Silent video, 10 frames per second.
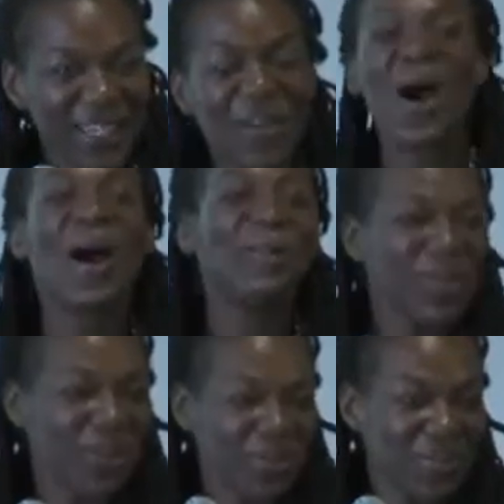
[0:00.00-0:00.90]
Oh, how
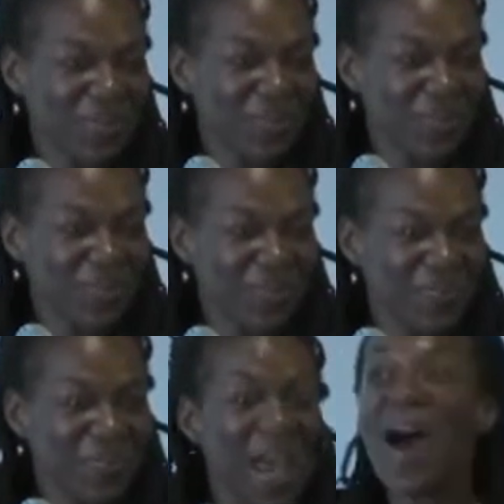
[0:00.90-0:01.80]
close?
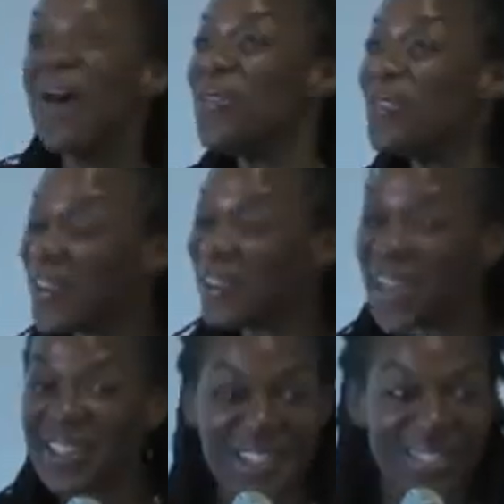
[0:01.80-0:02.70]
oh, okay,
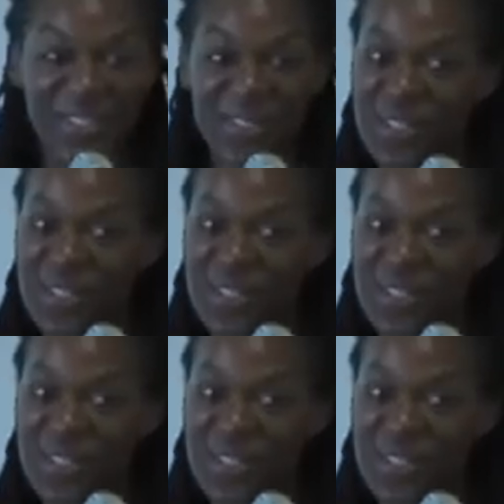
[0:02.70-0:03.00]
this is cool.